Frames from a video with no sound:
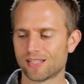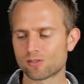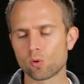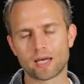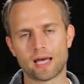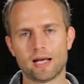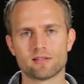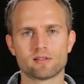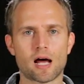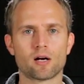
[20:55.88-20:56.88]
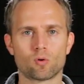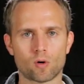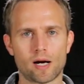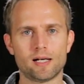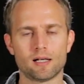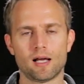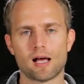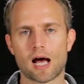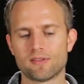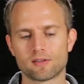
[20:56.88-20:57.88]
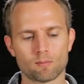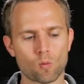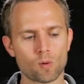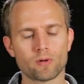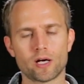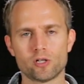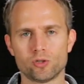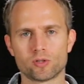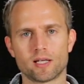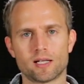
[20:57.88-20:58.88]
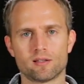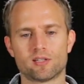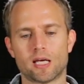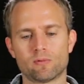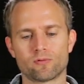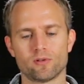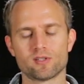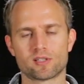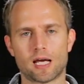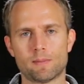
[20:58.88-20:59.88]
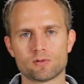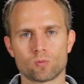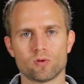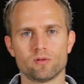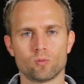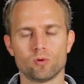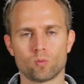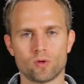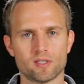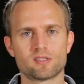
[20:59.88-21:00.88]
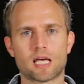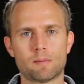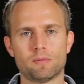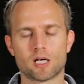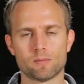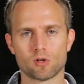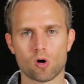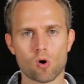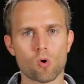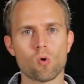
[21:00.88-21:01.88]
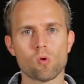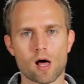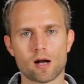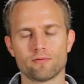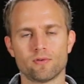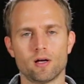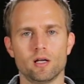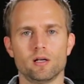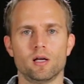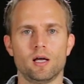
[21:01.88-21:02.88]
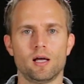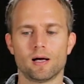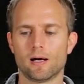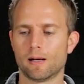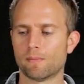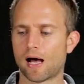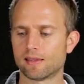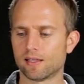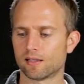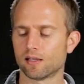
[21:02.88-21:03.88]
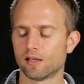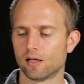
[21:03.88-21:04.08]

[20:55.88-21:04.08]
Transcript: It's okay. It's not great. I think the more players you can get at the table for this game is when this game becomes a whole lot of fun. I think,